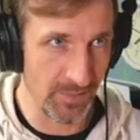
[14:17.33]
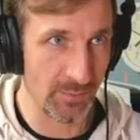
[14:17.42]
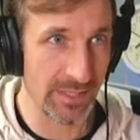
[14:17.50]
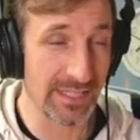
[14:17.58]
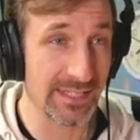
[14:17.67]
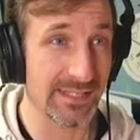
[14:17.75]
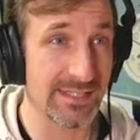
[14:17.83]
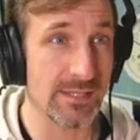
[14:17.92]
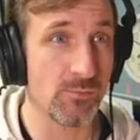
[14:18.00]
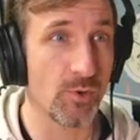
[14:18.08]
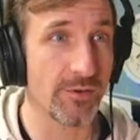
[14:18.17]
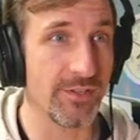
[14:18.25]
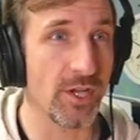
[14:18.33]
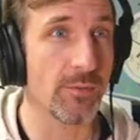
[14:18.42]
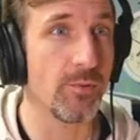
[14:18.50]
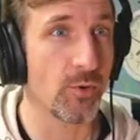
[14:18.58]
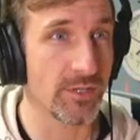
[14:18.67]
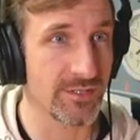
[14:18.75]
Are we likely to see more VR
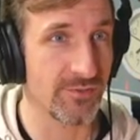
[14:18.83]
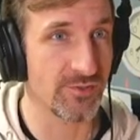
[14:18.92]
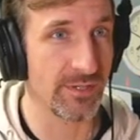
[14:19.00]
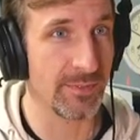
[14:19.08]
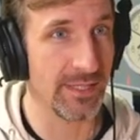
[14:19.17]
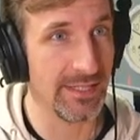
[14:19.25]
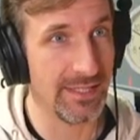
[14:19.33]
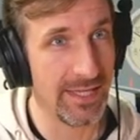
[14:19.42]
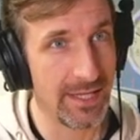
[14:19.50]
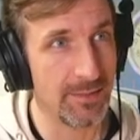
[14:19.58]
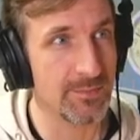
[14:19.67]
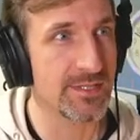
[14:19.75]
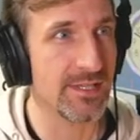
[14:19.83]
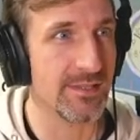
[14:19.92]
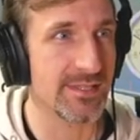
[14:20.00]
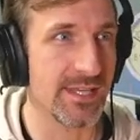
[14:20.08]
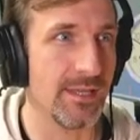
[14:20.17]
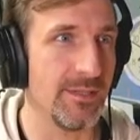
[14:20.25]
ports for AAA games in the
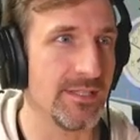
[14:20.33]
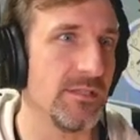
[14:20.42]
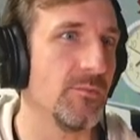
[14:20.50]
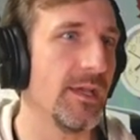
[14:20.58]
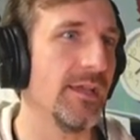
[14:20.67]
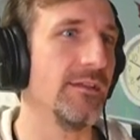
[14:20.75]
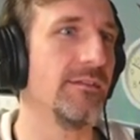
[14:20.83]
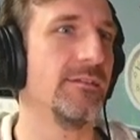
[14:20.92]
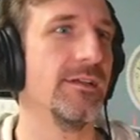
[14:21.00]
same easy way?